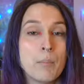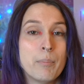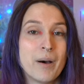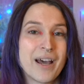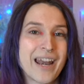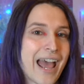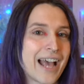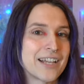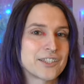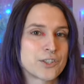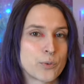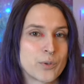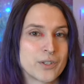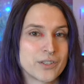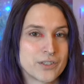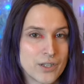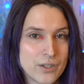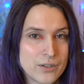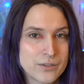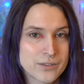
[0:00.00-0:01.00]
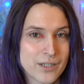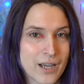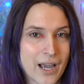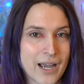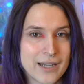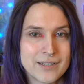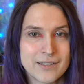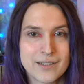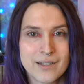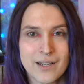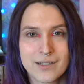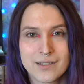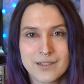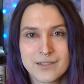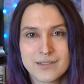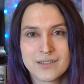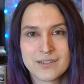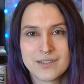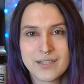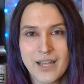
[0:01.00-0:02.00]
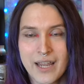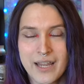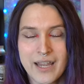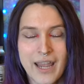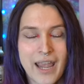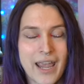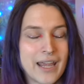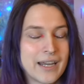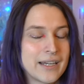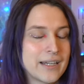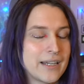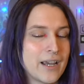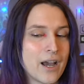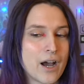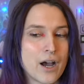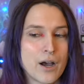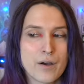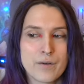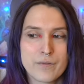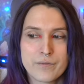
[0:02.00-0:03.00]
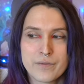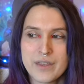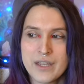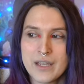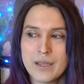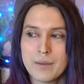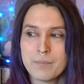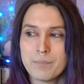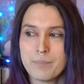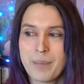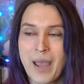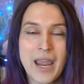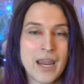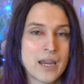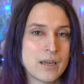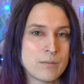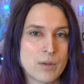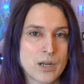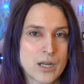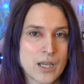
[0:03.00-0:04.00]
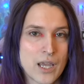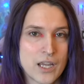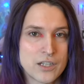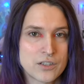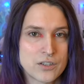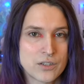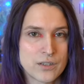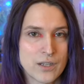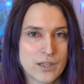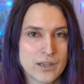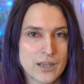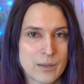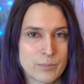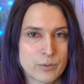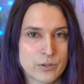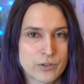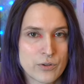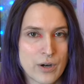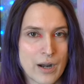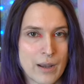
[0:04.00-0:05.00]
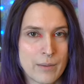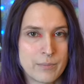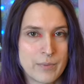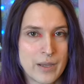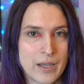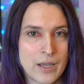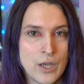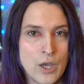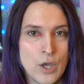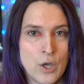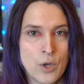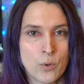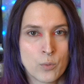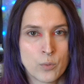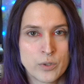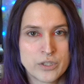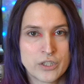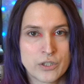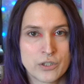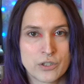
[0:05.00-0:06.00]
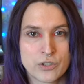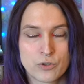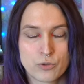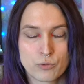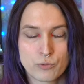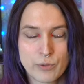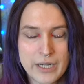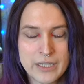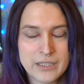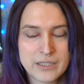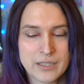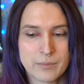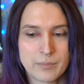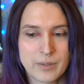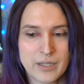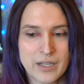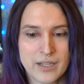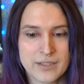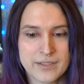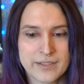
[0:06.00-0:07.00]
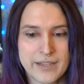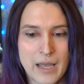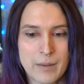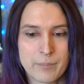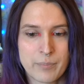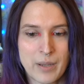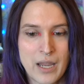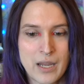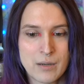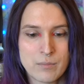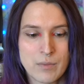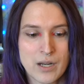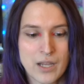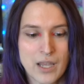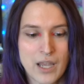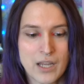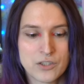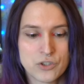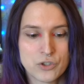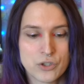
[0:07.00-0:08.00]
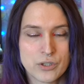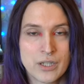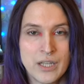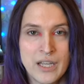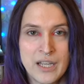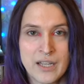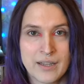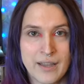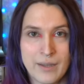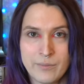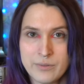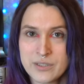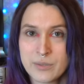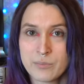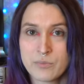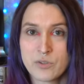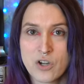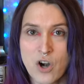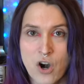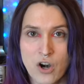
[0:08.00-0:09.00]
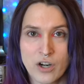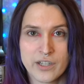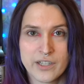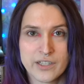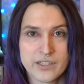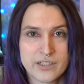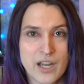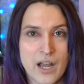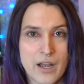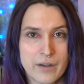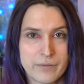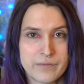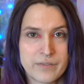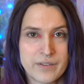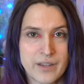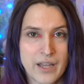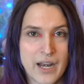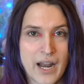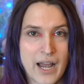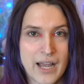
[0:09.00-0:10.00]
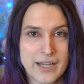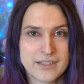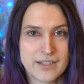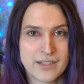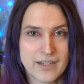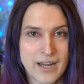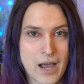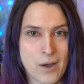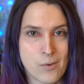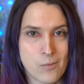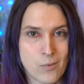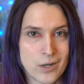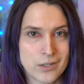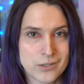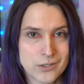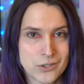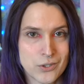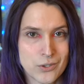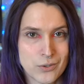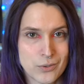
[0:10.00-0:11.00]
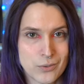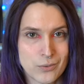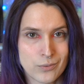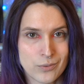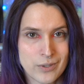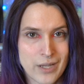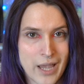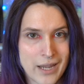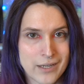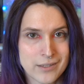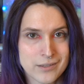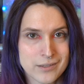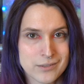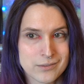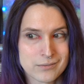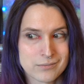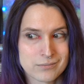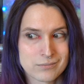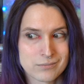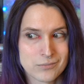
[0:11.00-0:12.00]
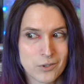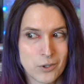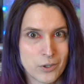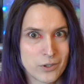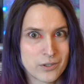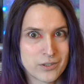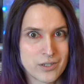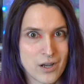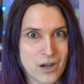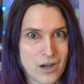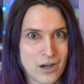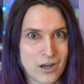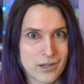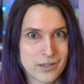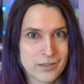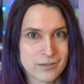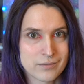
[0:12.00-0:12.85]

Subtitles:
But as a result, I did not need to take any of the pain medication that they prescribed me, which is great because that pain medication, that was some gnarly stuff that I did not want to get hooked on.